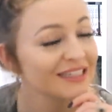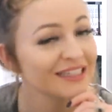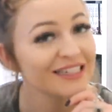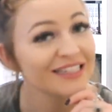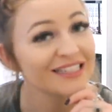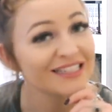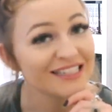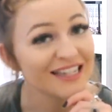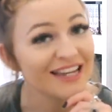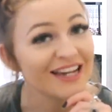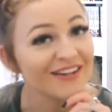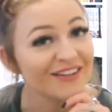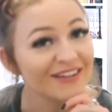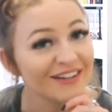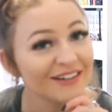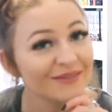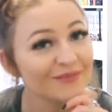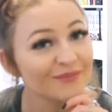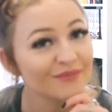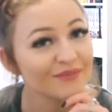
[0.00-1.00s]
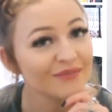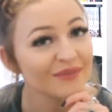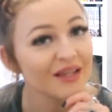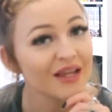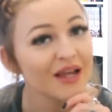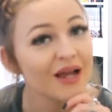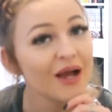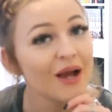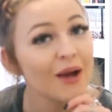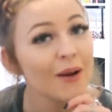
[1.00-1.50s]
it's scary.
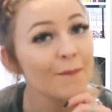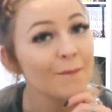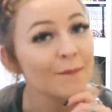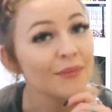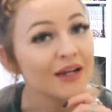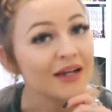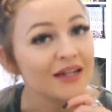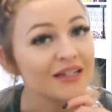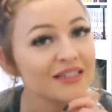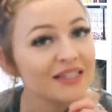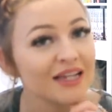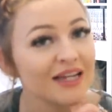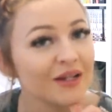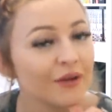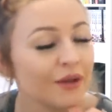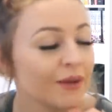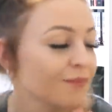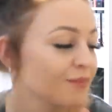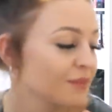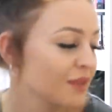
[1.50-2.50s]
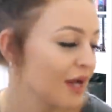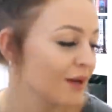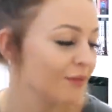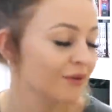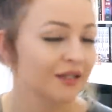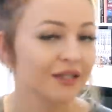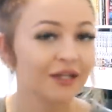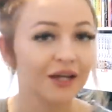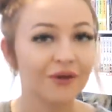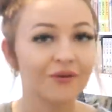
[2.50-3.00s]
But yes, anyway, I'm
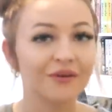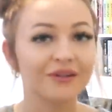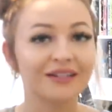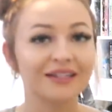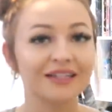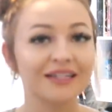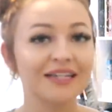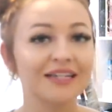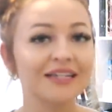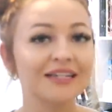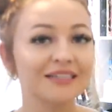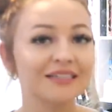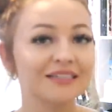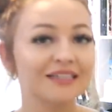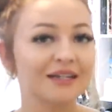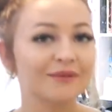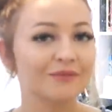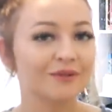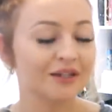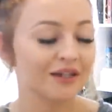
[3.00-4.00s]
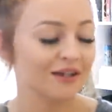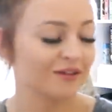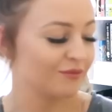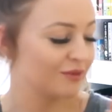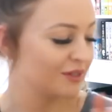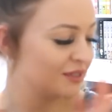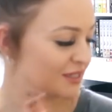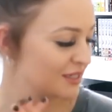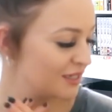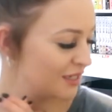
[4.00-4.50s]
going to go and eat, I'm going to have
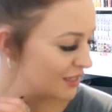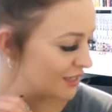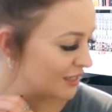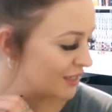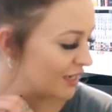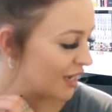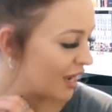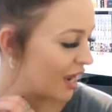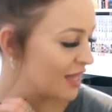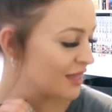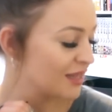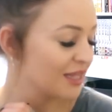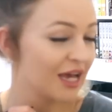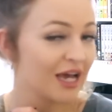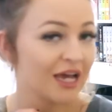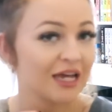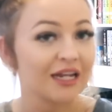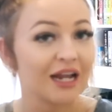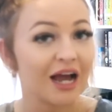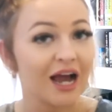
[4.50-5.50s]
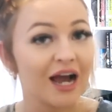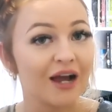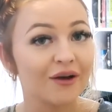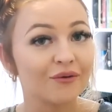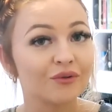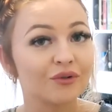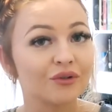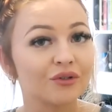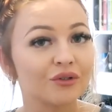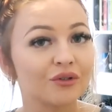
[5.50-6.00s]
my tea, and then I
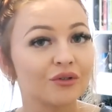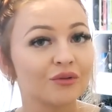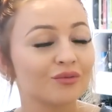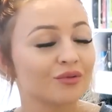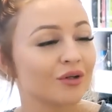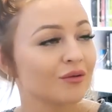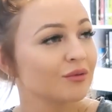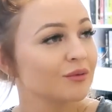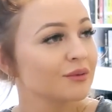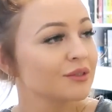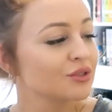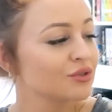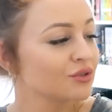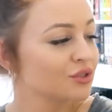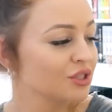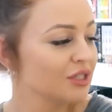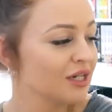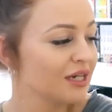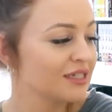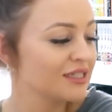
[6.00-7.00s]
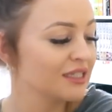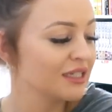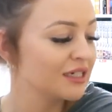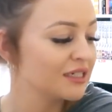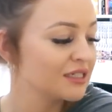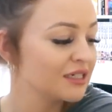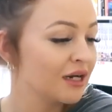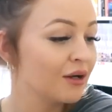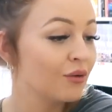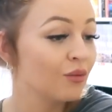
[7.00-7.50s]
will probably talk to you guys
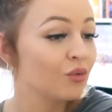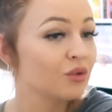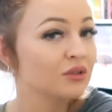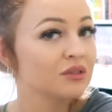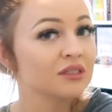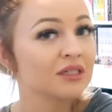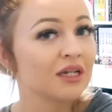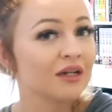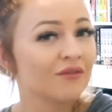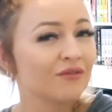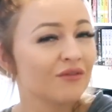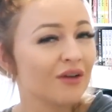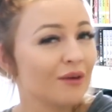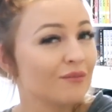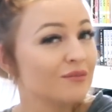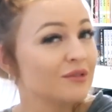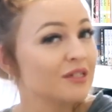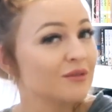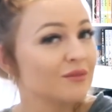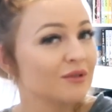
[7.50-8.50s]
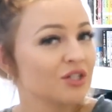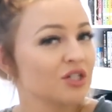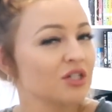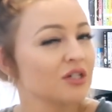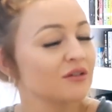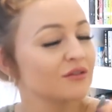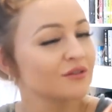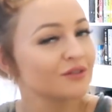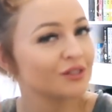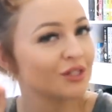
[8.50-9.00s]
later once I've emptied my
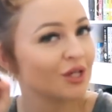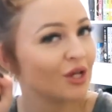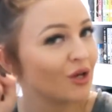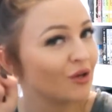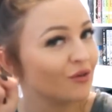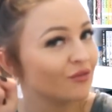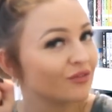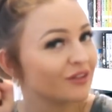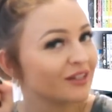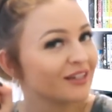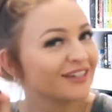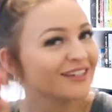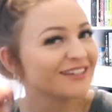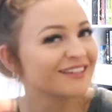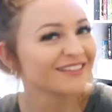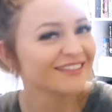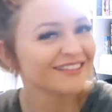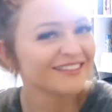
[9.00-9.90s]
shelves, hopefully.